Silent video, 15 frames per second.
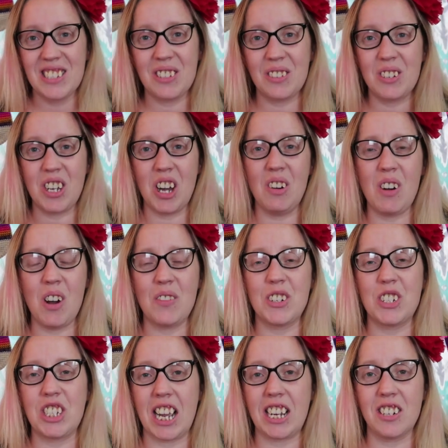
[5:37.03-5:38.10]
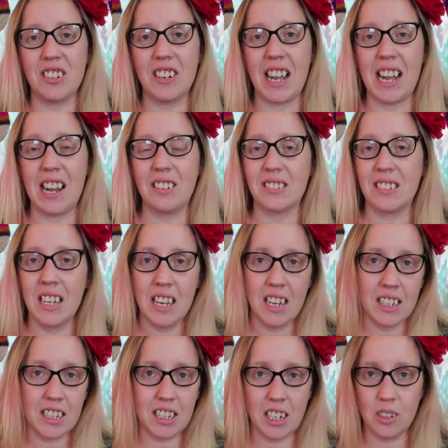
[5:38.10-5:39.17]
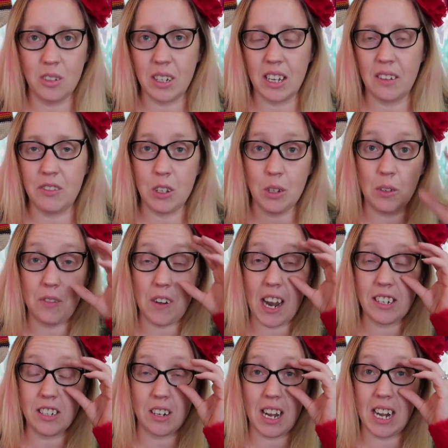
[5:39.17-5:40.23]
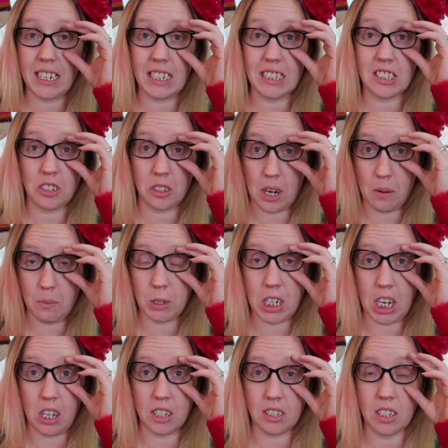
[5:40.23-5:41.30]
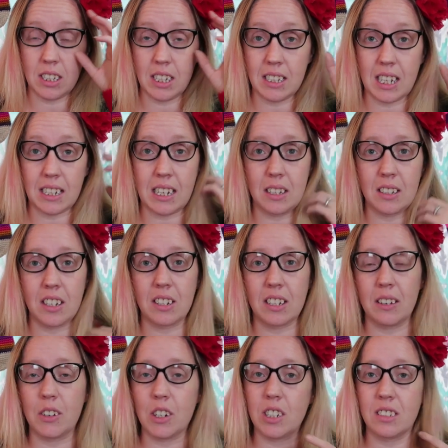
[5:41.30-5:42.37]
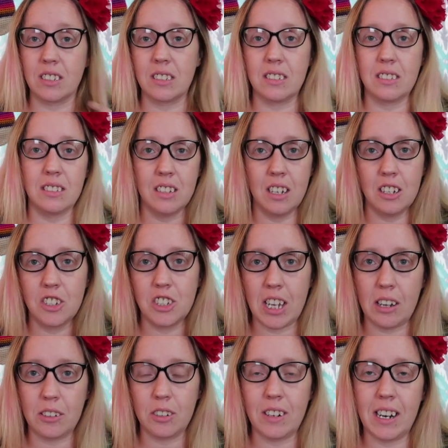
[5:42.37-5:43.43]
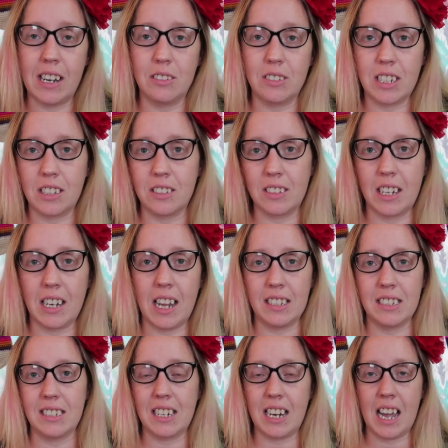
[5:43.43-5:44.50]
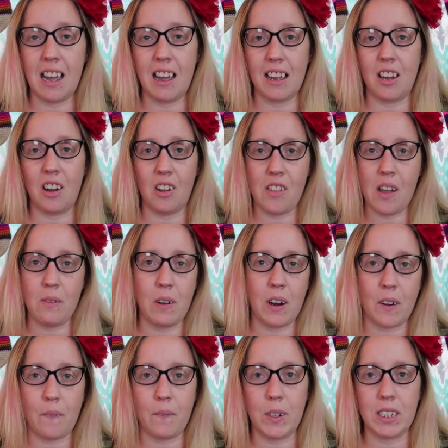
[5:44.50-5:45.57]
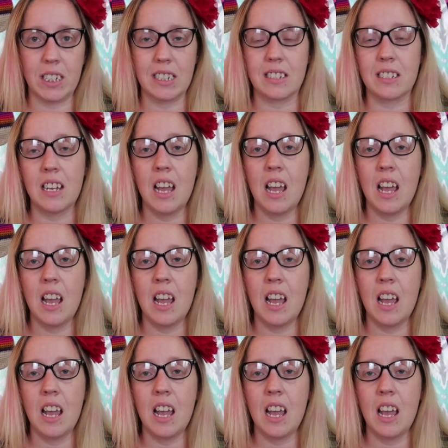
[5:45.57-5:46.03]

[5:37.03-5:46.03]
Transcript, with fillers: So go over, check her out. You know, if you find her on Instagram, which I'll also link that down there, give her, shout her out, tell her that Holly said hi, all that wonderfulness.